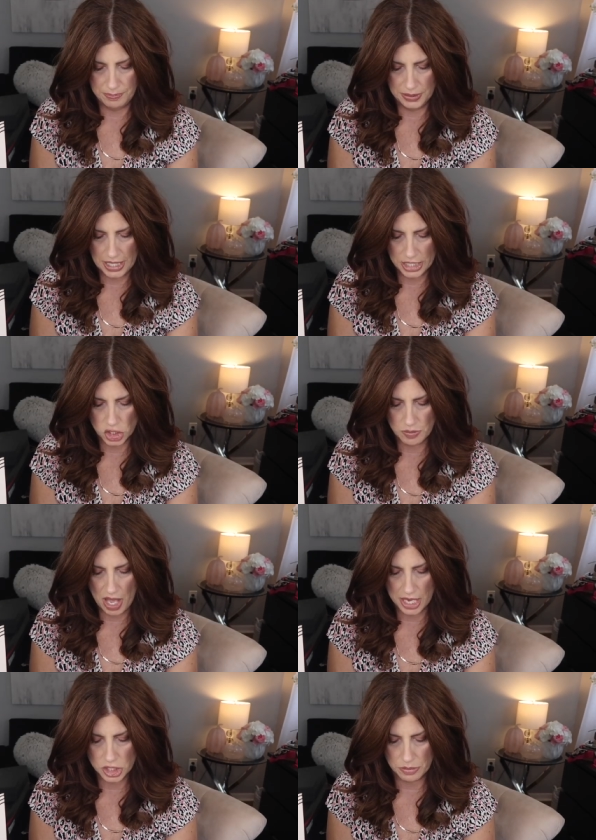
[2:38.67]

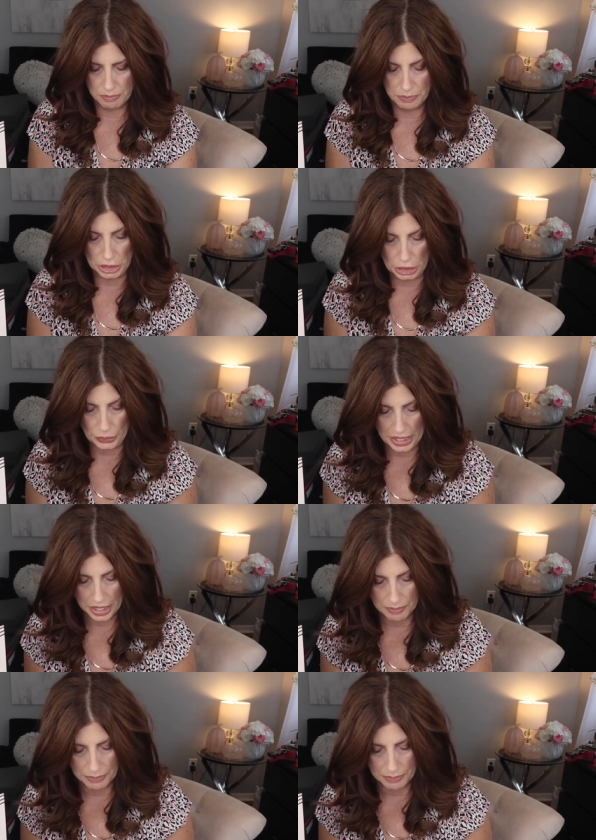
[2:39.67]
Blushmont Blurring